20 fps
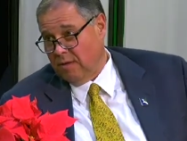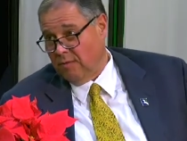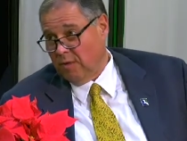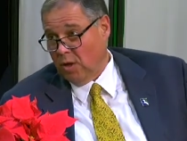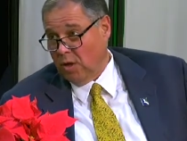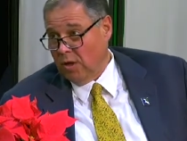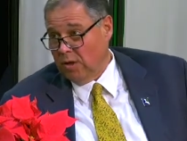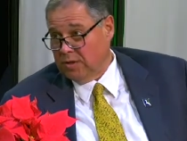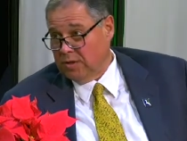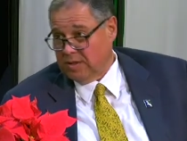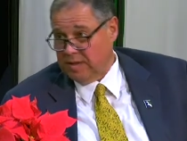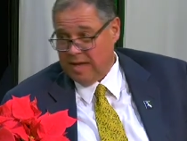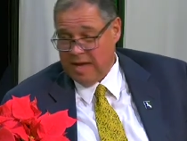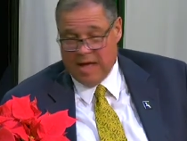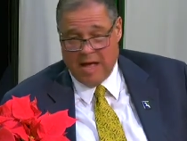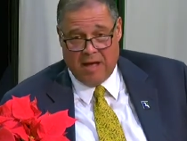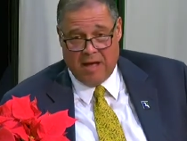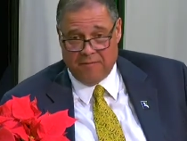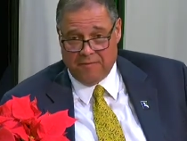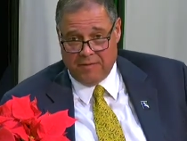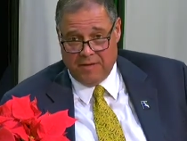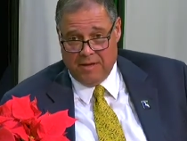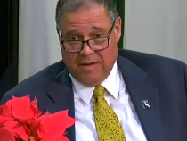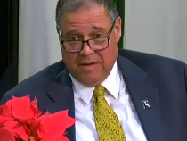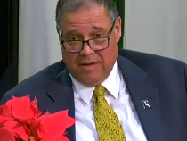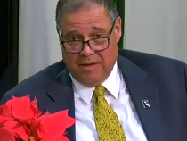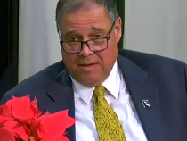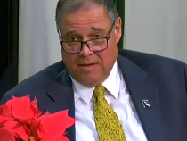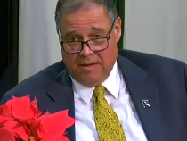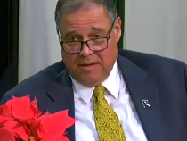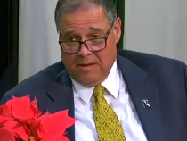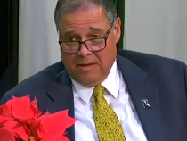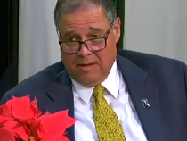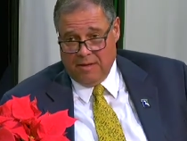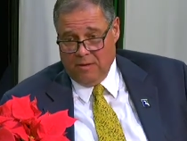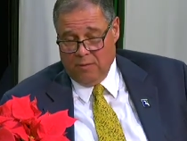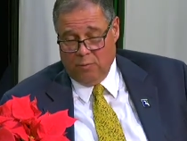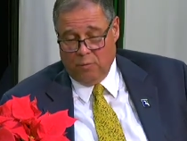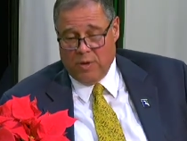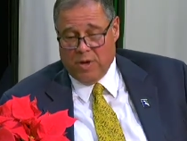of all staff.
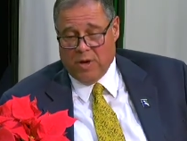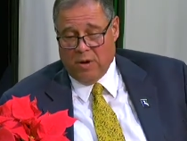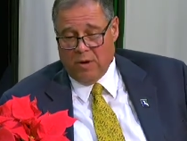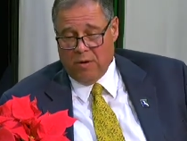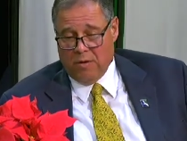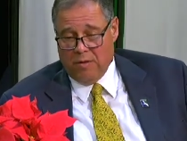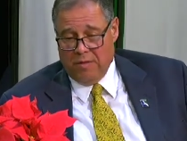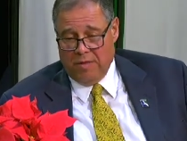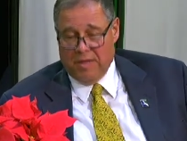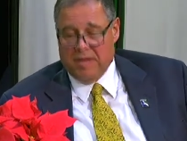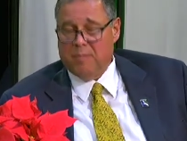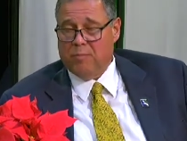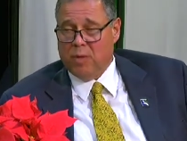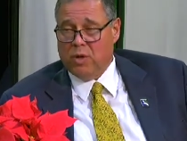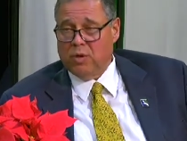We are the